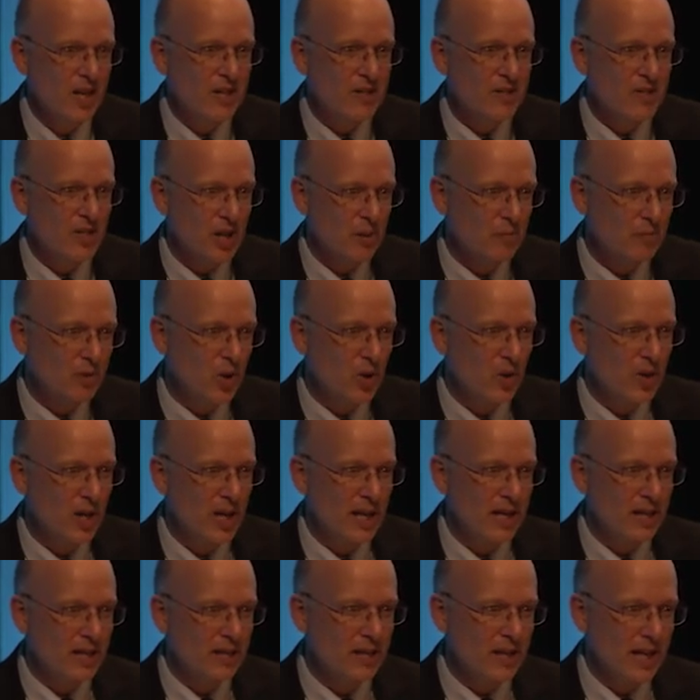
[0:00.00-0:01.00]
Some
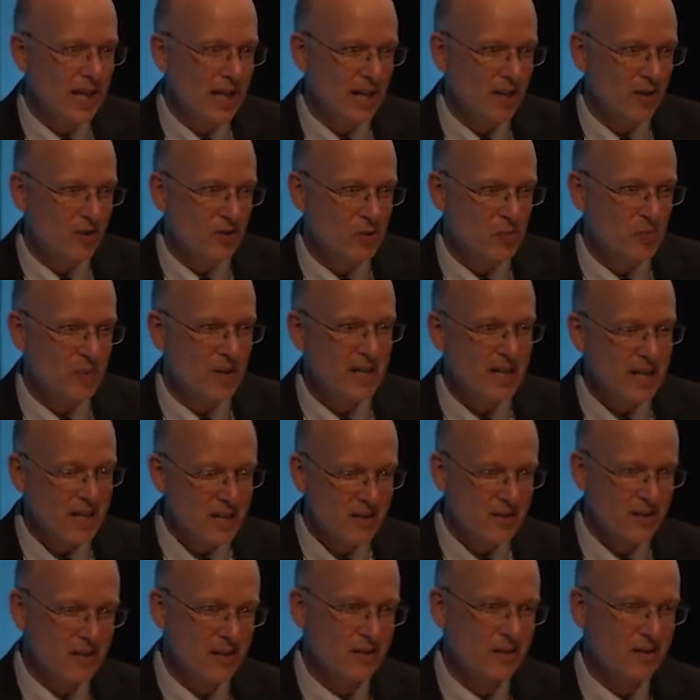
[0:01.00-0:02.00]
located the hells
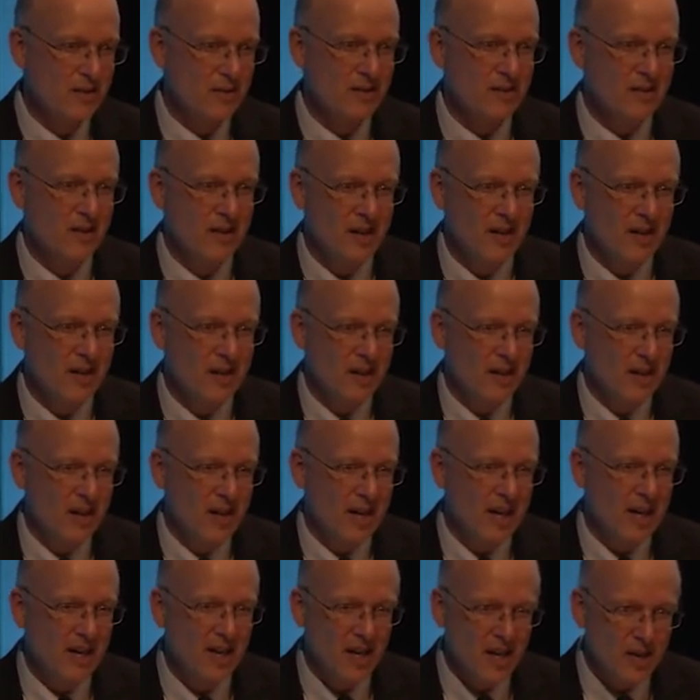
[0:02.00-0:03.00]
beneath us,
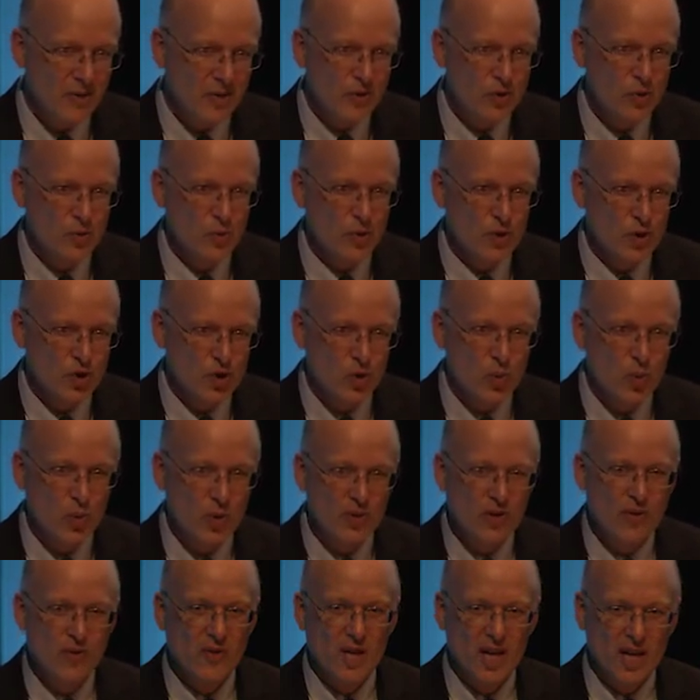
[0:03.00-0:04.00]
and others were sure
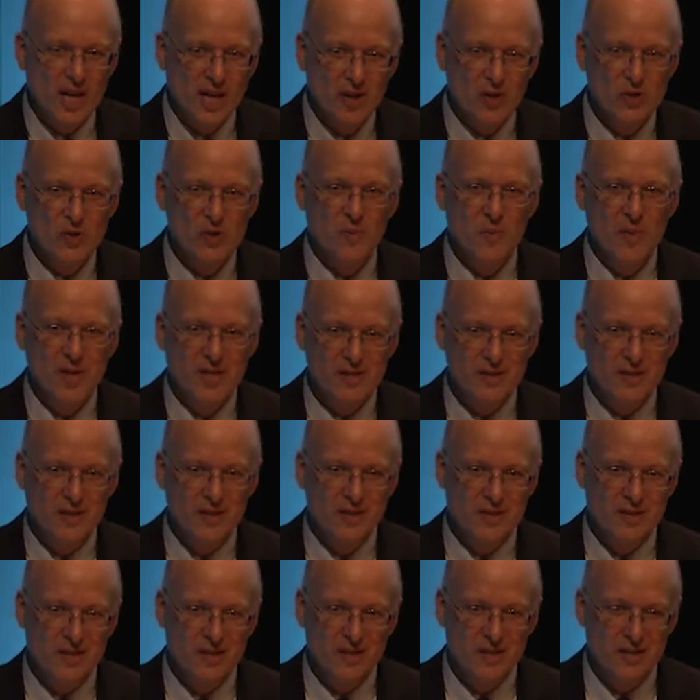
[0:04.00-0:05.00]
that the hells must
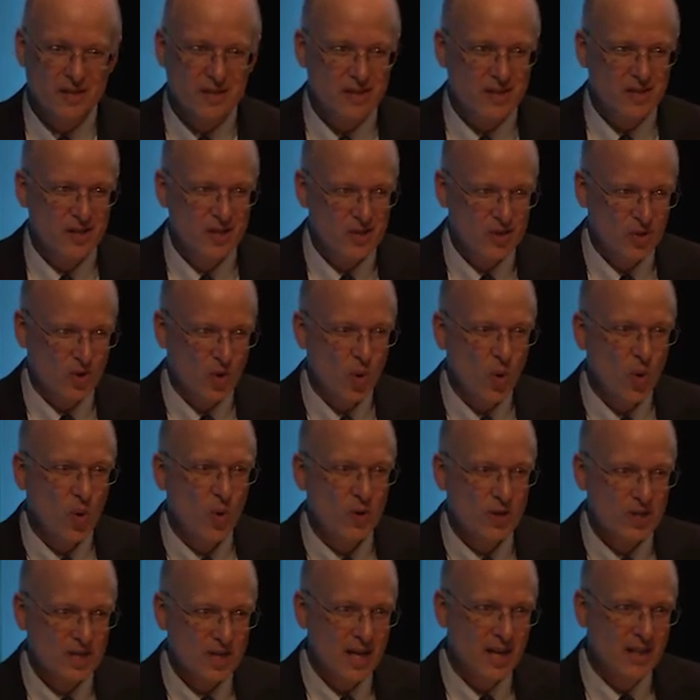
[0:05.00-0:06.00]
exist so
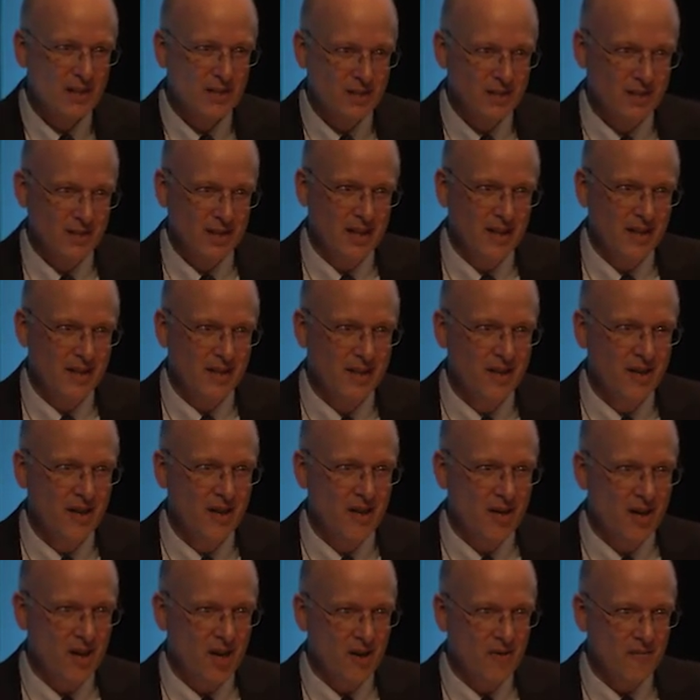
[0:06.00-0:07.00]
horizontally,
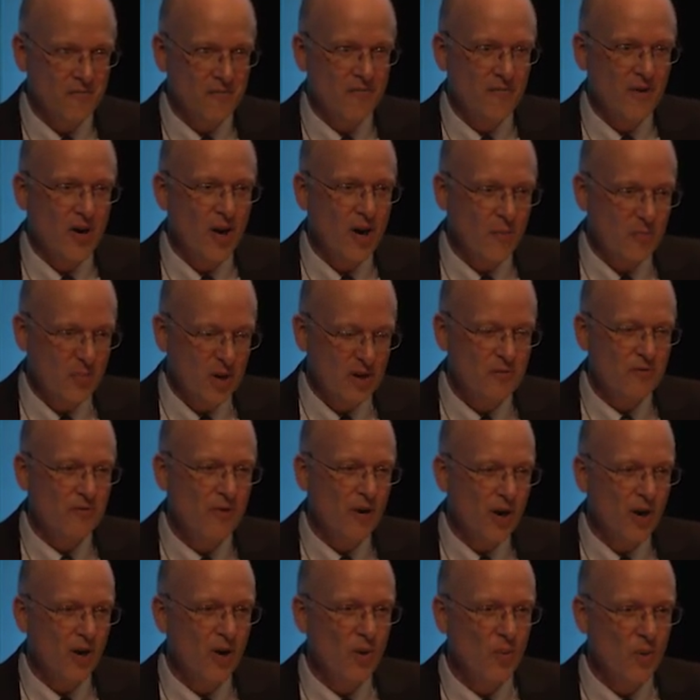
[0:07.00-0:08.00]
uh, far, but
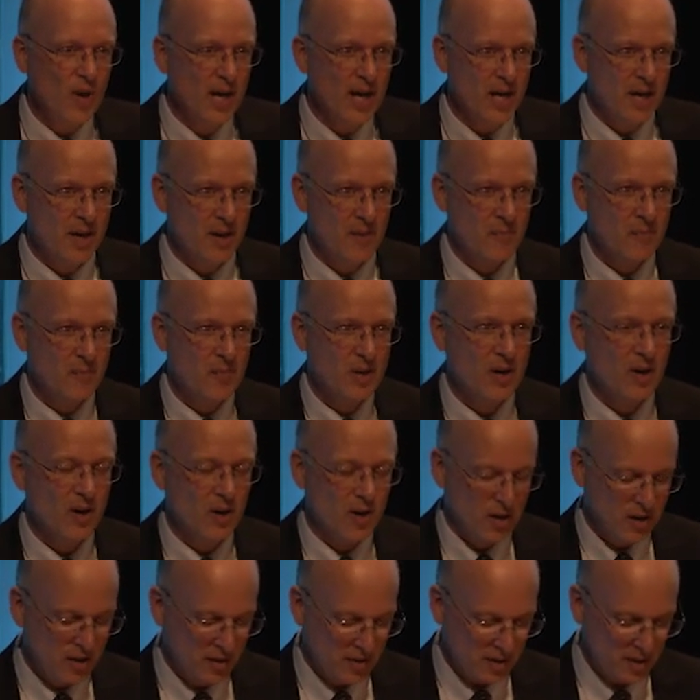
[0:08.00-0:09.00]
far away
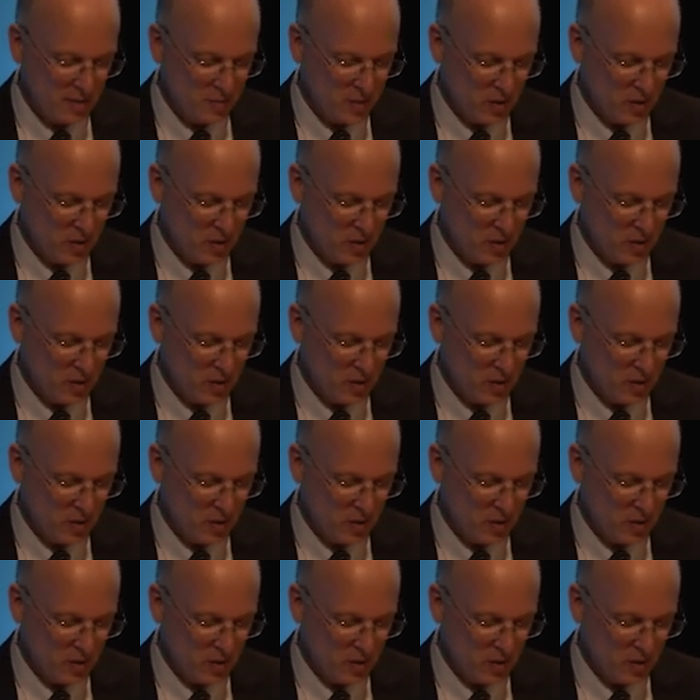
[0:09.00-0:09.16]
beyond the